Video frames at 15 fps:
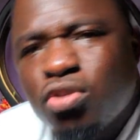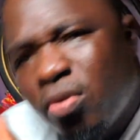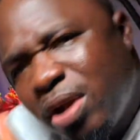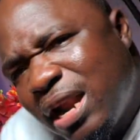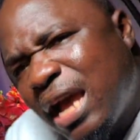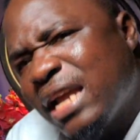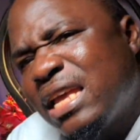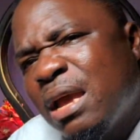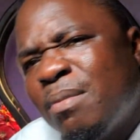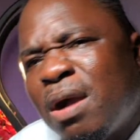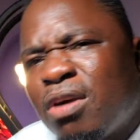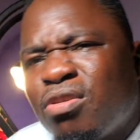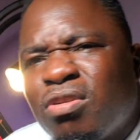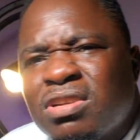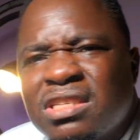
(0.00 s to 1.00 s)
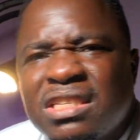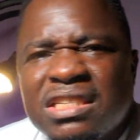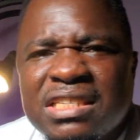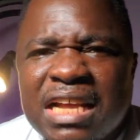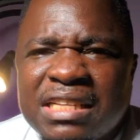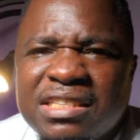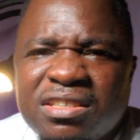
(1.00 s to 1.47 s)
So when I came across
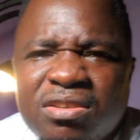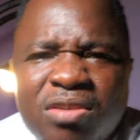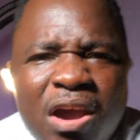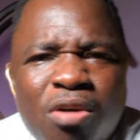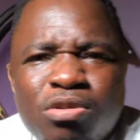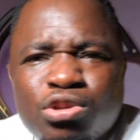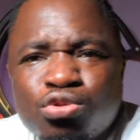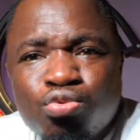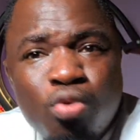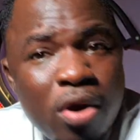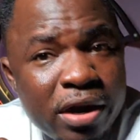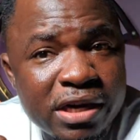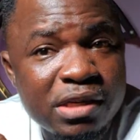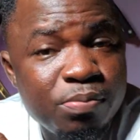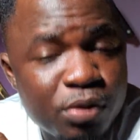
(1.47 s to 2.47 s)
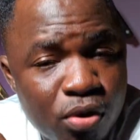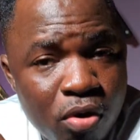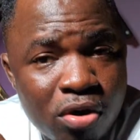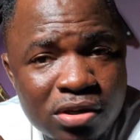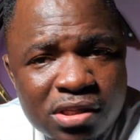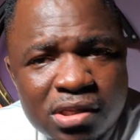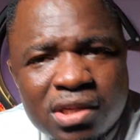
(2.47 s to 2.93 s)
this article, I was worried,
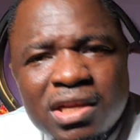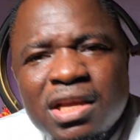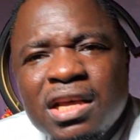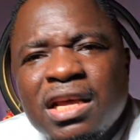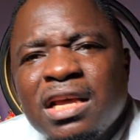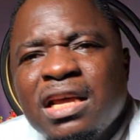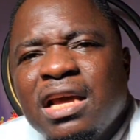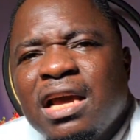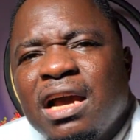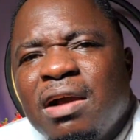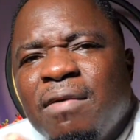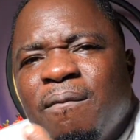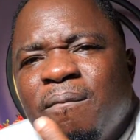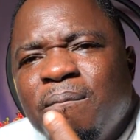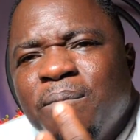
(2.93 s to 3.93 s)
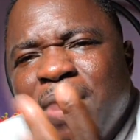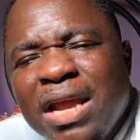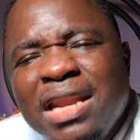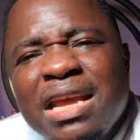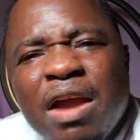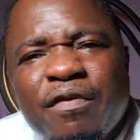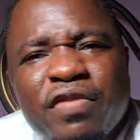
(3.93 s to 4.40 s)
because
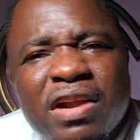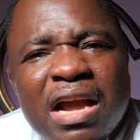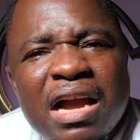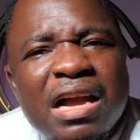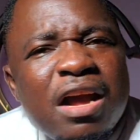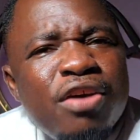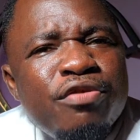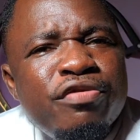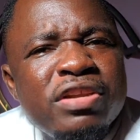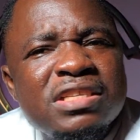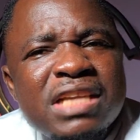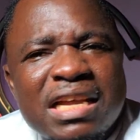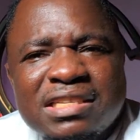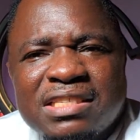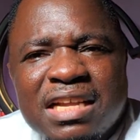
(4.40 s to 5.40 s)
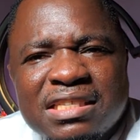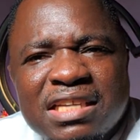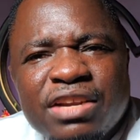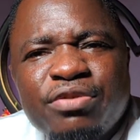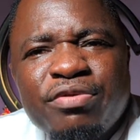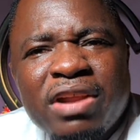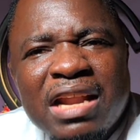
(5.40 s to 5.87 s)
many African countries have
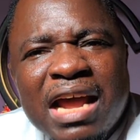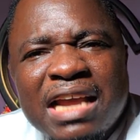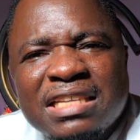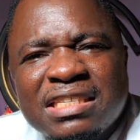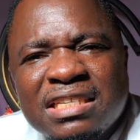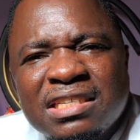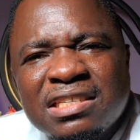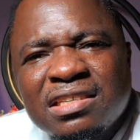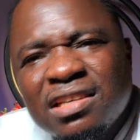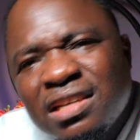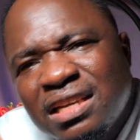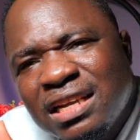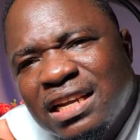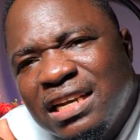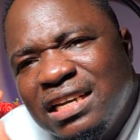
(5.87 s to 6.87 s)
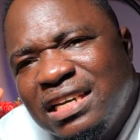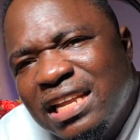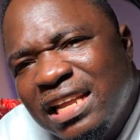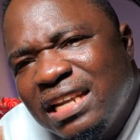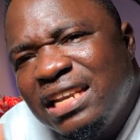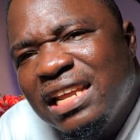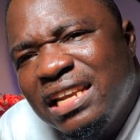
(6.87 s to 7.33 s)
started realizing
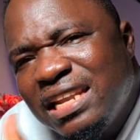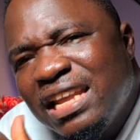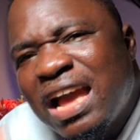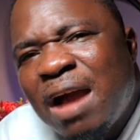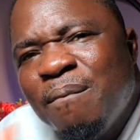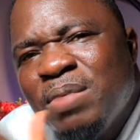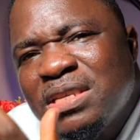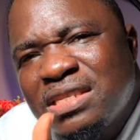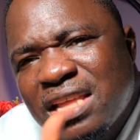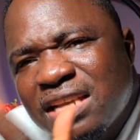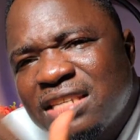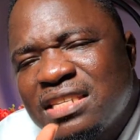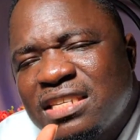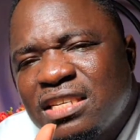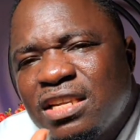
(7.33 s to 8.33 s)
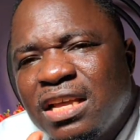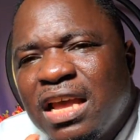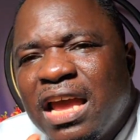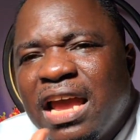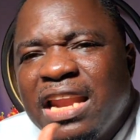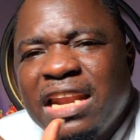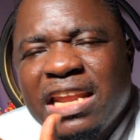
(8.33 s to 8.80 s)
their mistakes,
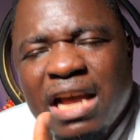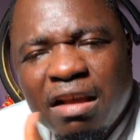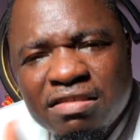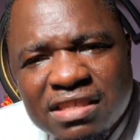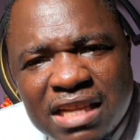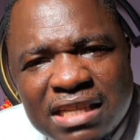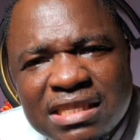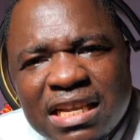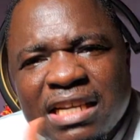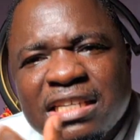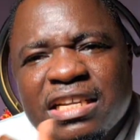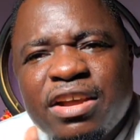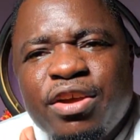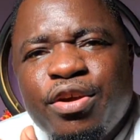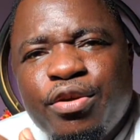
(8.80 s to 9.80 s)
and they have started